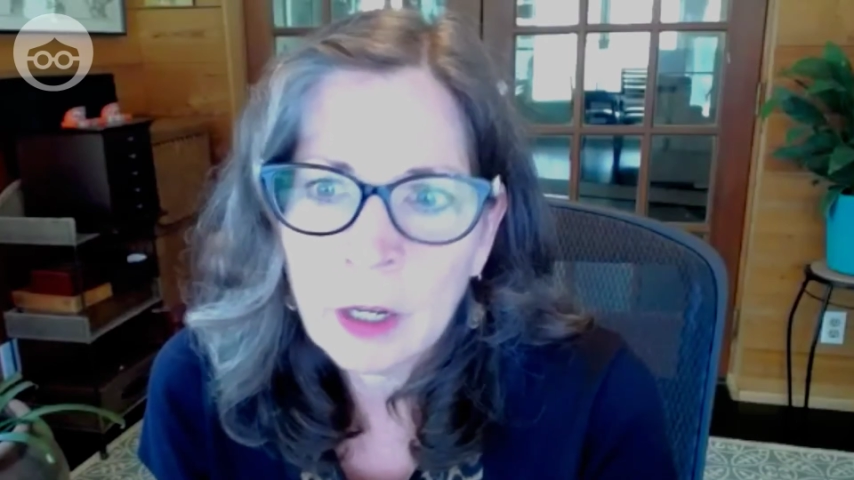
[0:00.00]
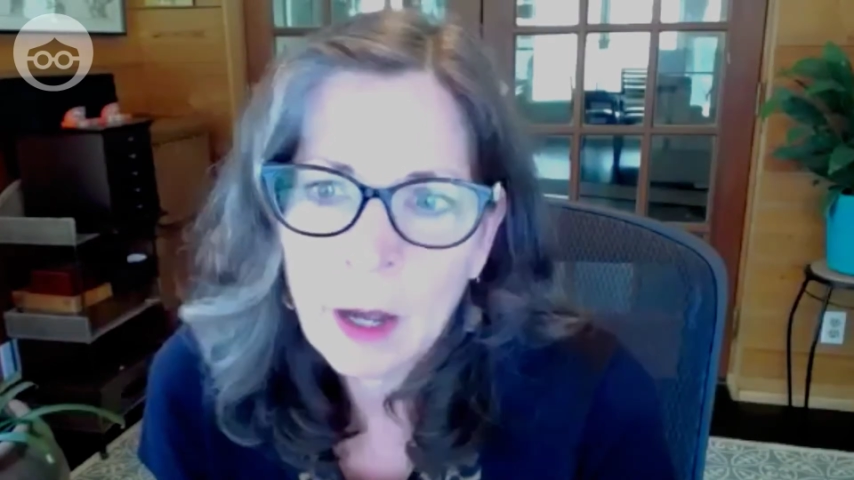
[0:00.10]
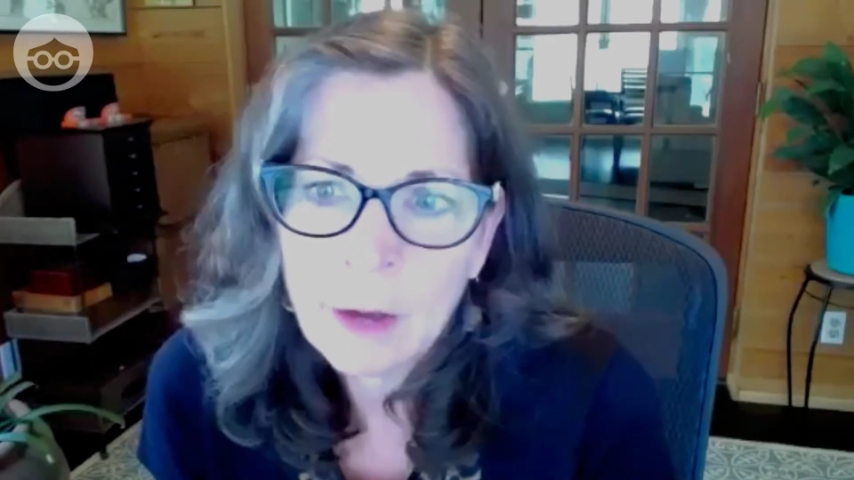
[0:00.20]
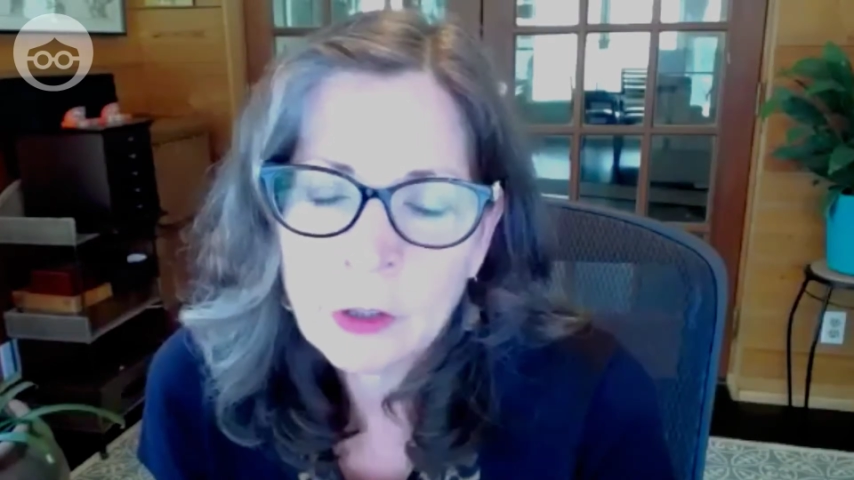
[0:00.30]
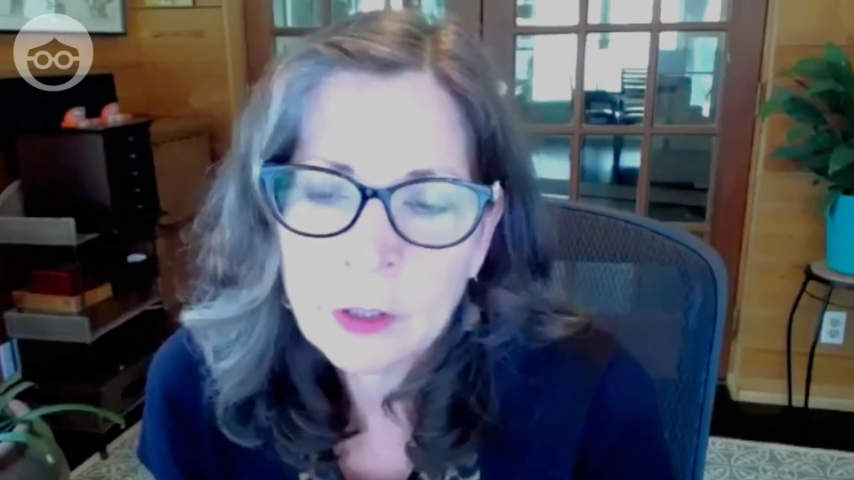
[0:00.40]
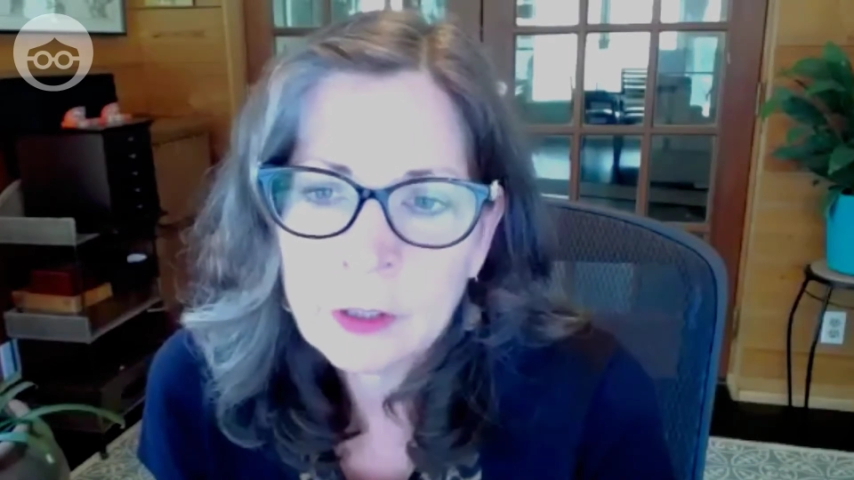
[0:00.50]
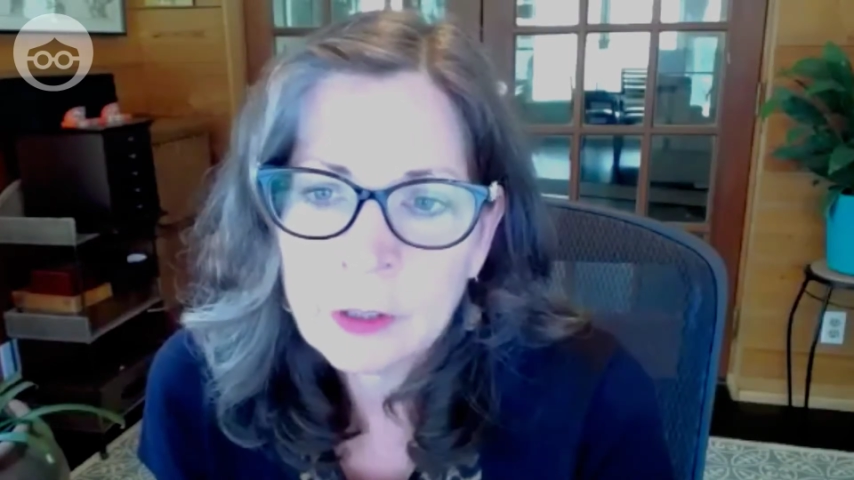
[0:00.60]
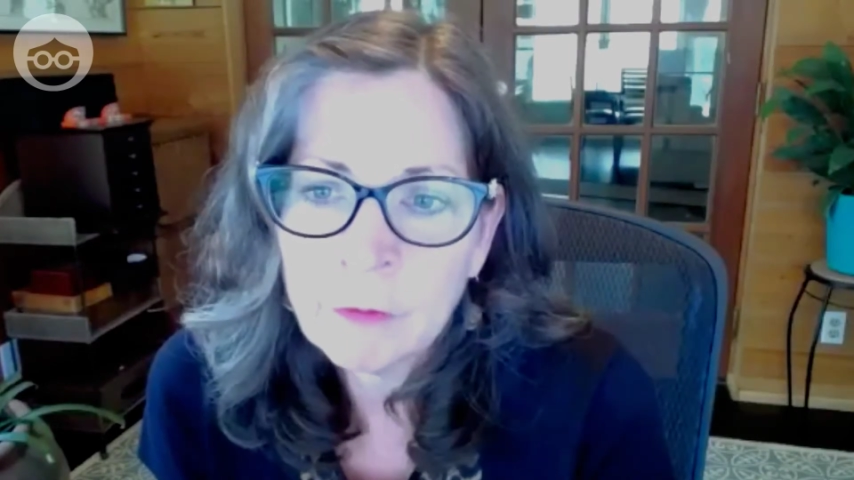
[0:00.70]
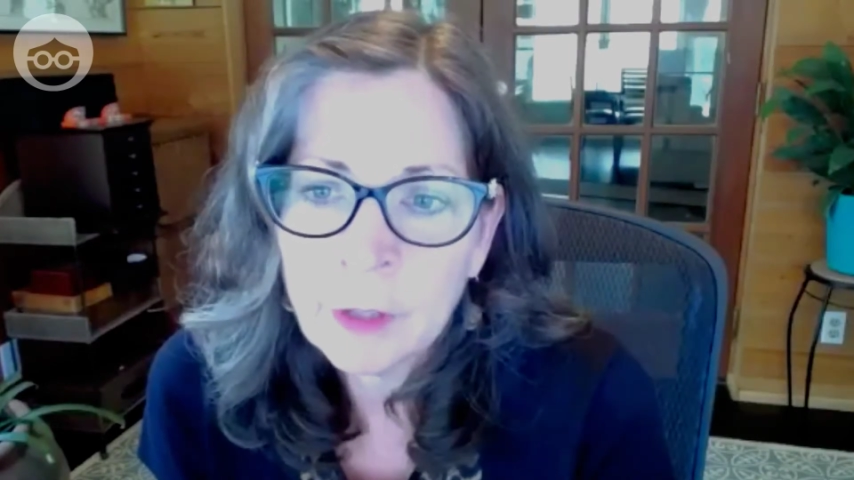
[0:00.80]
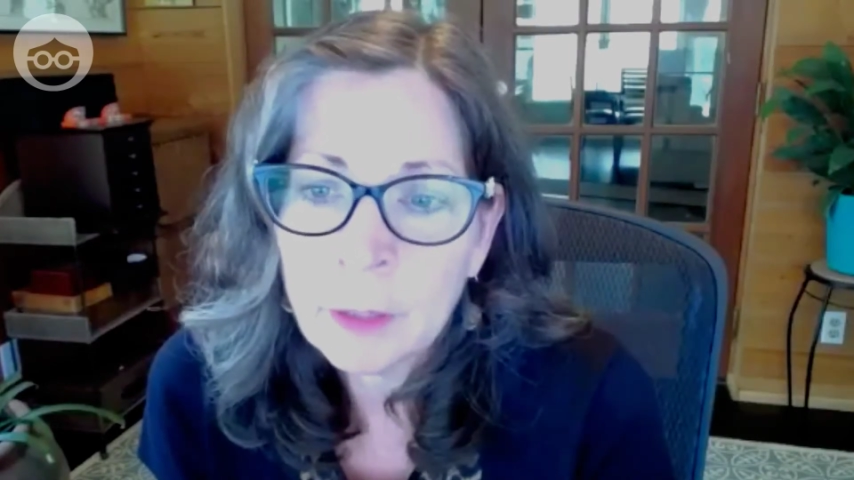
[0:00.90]
obviously
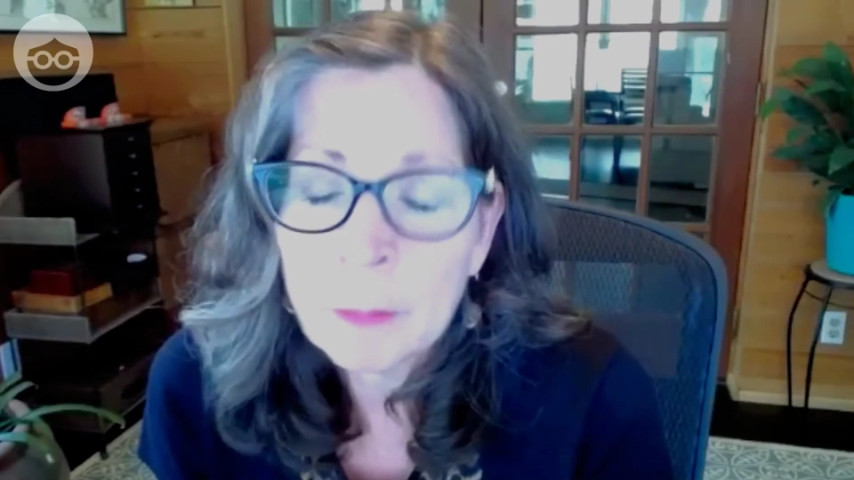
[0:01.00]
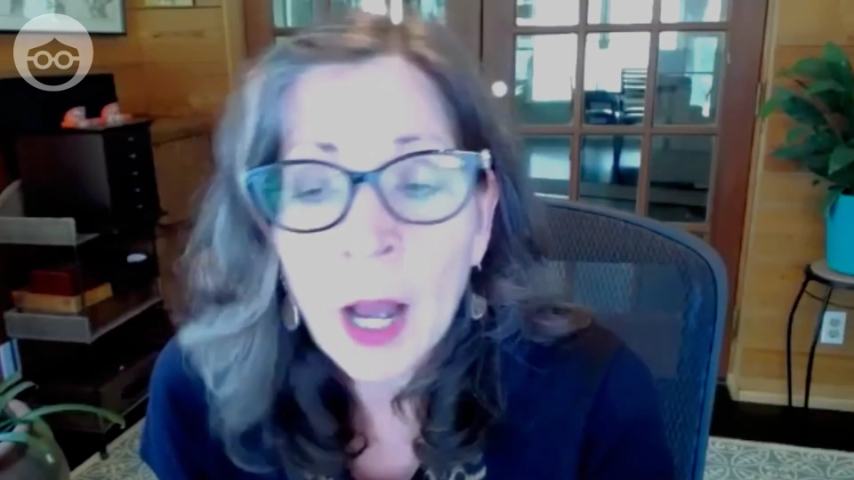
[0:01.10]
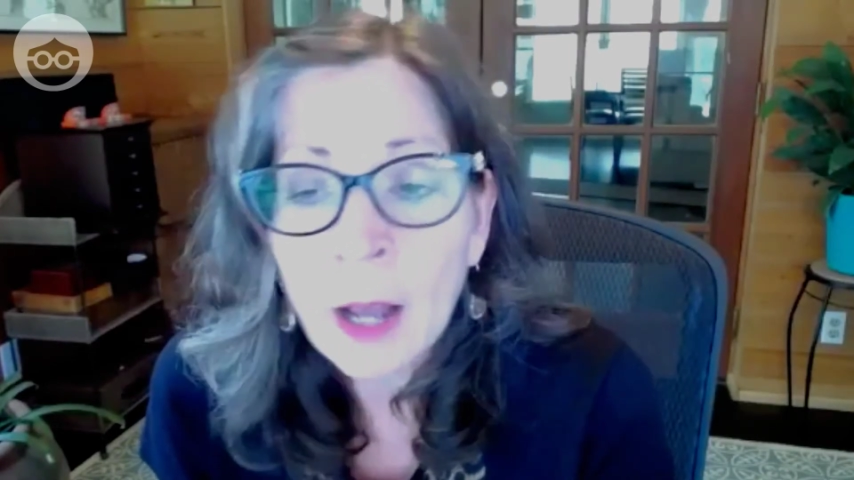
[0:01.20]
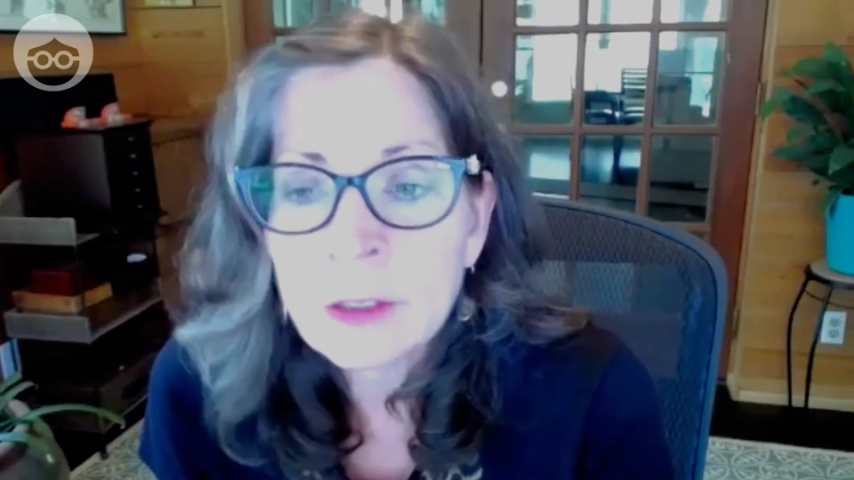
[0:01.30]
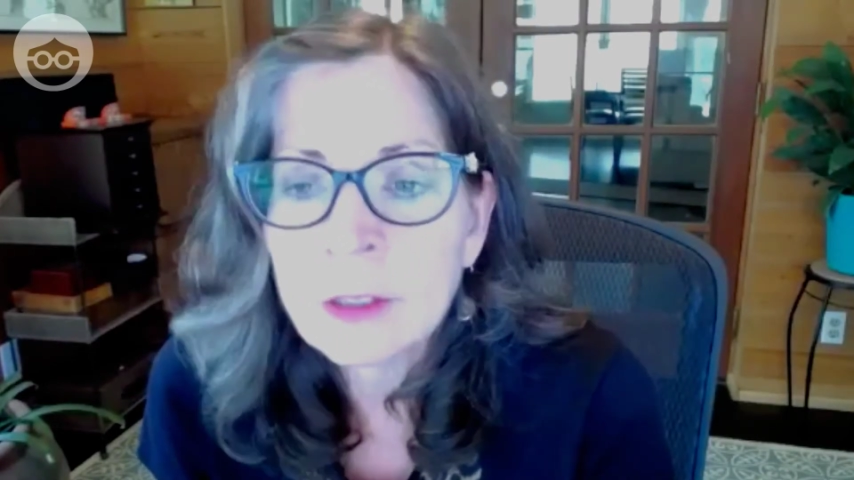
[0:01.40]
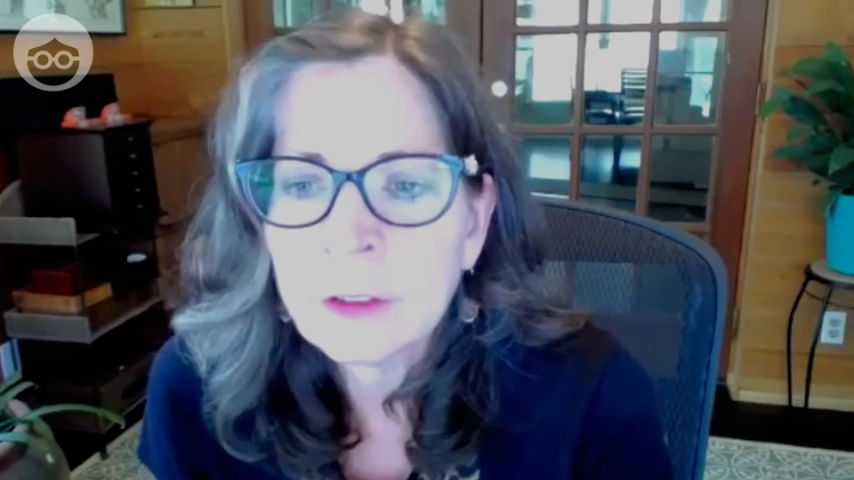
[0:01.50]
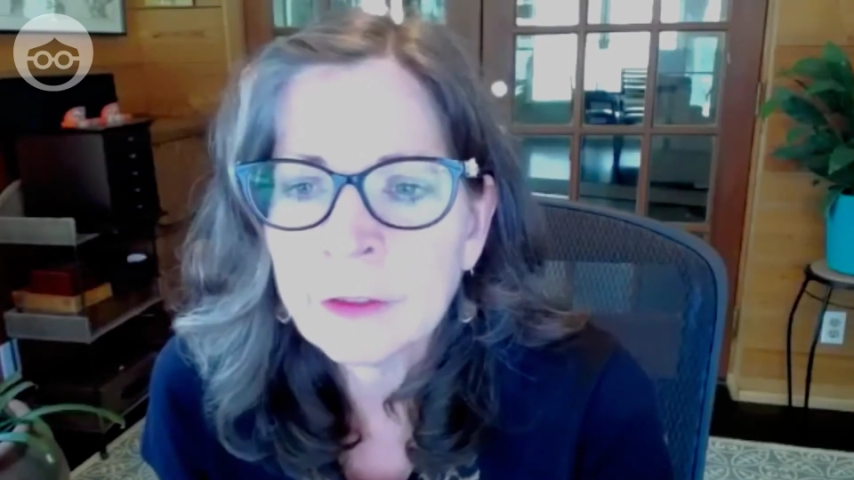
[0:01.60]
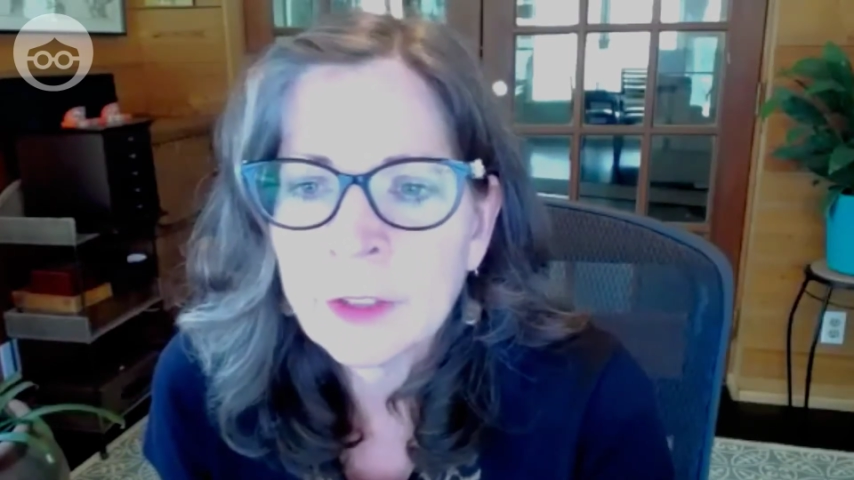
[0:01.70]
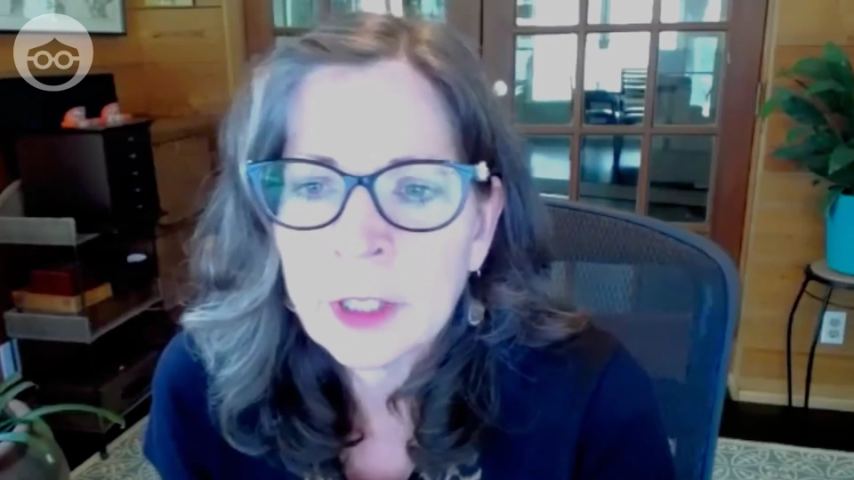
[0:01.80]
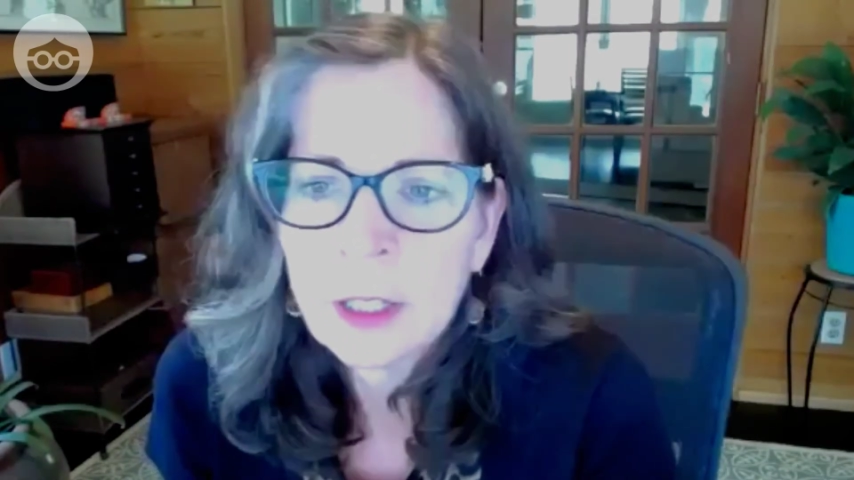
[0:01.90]
some very positive